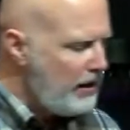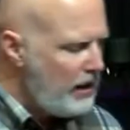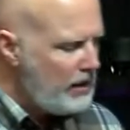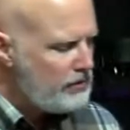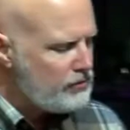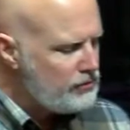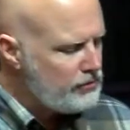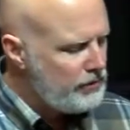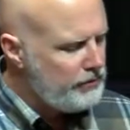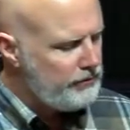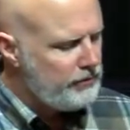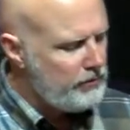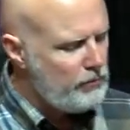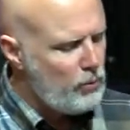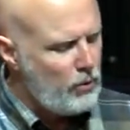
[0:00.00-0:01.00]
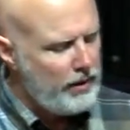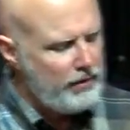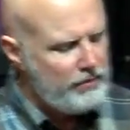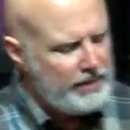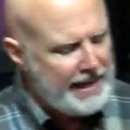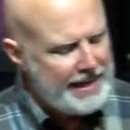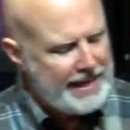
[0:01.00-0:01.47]
country from
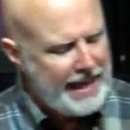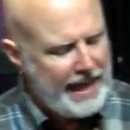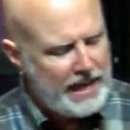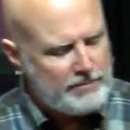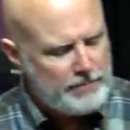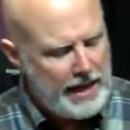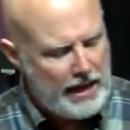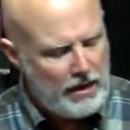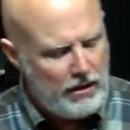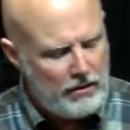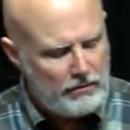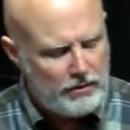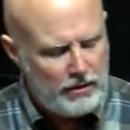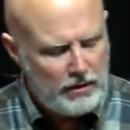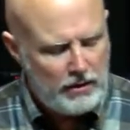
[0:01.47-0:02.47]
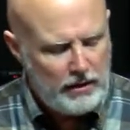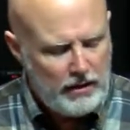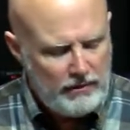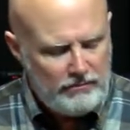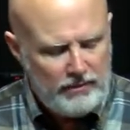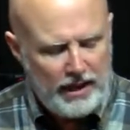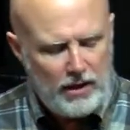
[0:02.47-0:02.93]
where they came out,
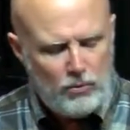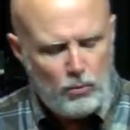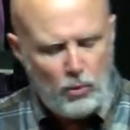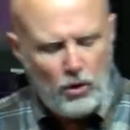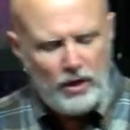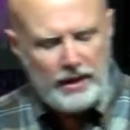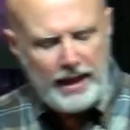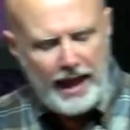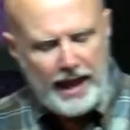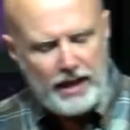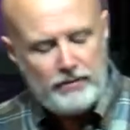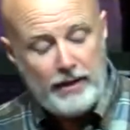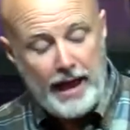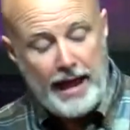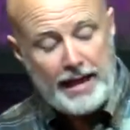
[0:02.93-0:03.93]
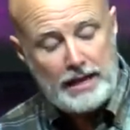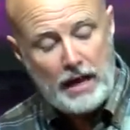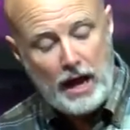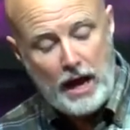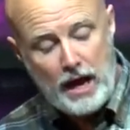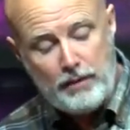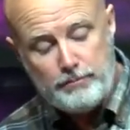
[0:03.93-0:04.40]
they would have had
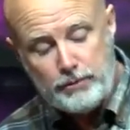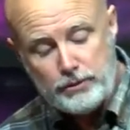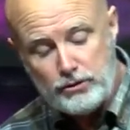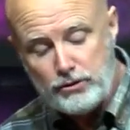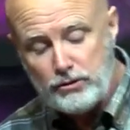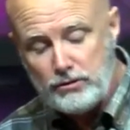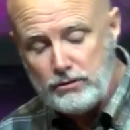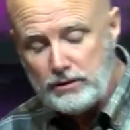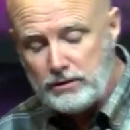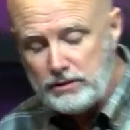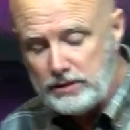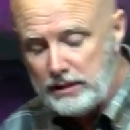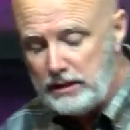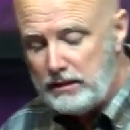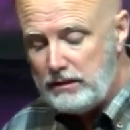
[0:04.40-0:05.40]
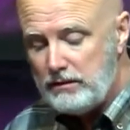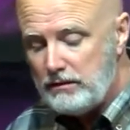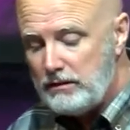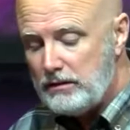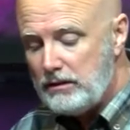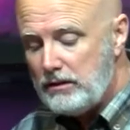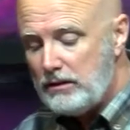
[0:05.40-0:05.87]
opportunity
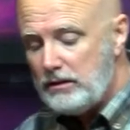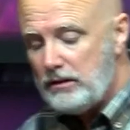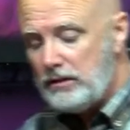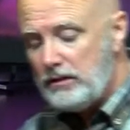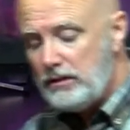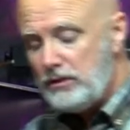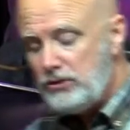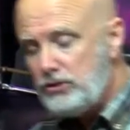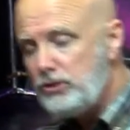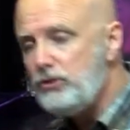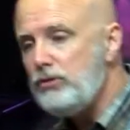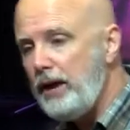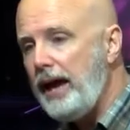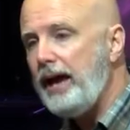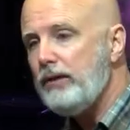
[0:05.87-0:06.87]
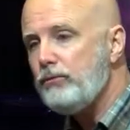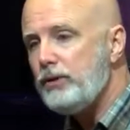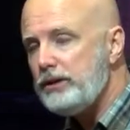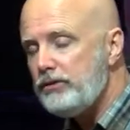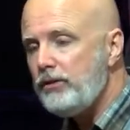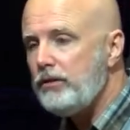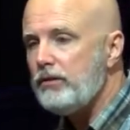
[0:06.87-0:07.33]
to have
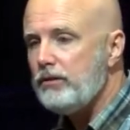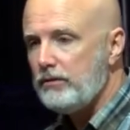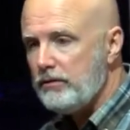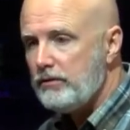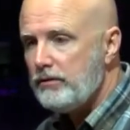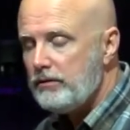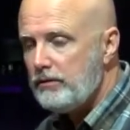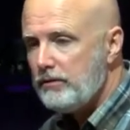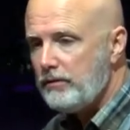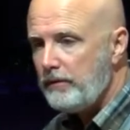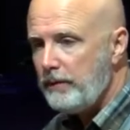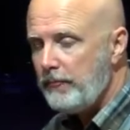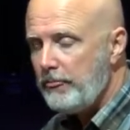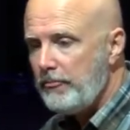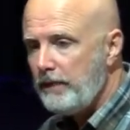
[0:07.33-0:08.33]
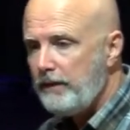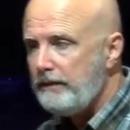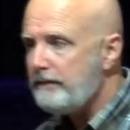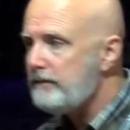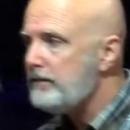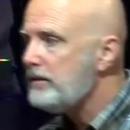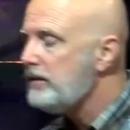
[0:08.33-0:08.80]
returned.
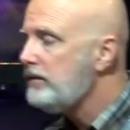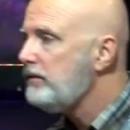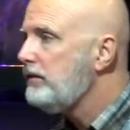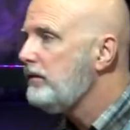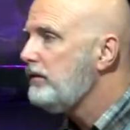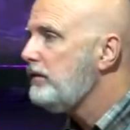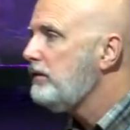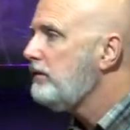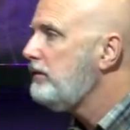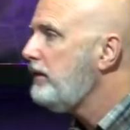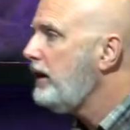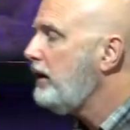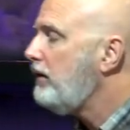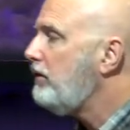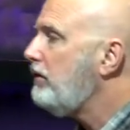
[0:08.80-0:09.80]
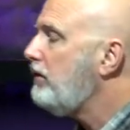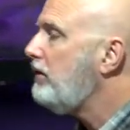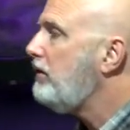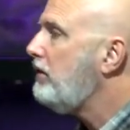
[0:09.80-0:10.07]
Right. Now,